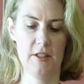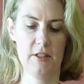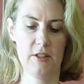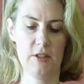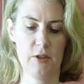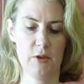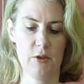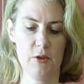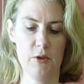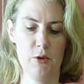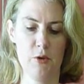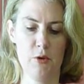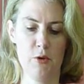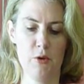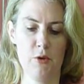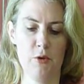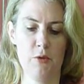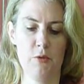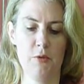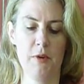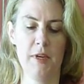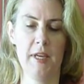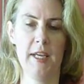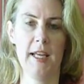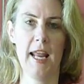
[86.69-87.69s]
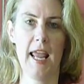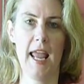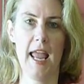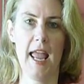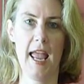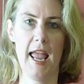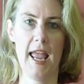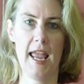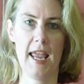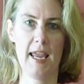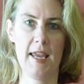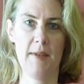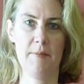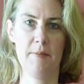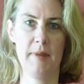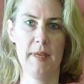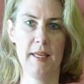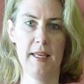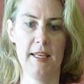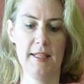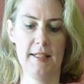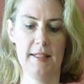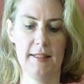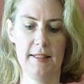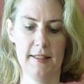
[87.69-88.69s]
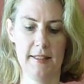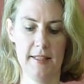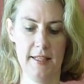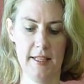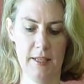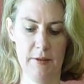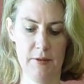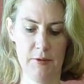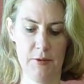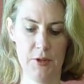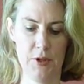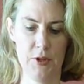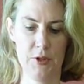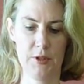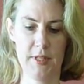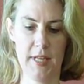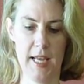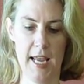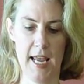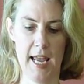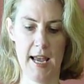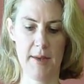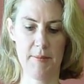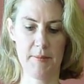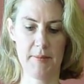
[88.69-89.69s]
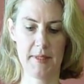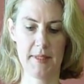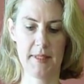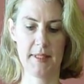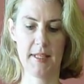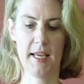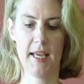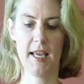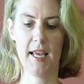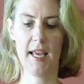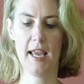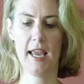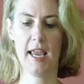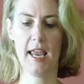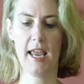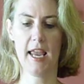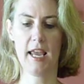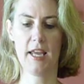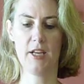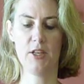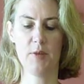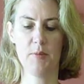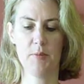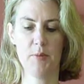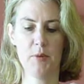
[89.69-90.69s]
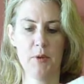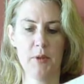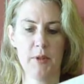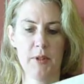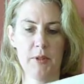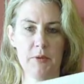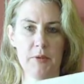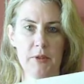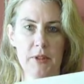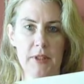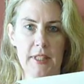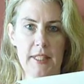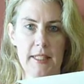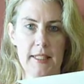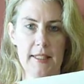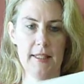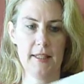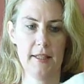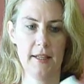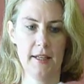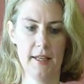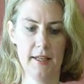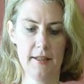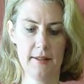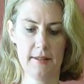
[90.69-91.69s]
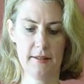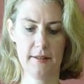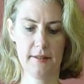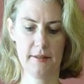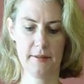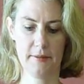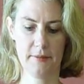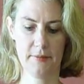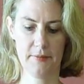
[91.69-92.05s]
so you could read A, B, C with your tab. And you pull it really tight,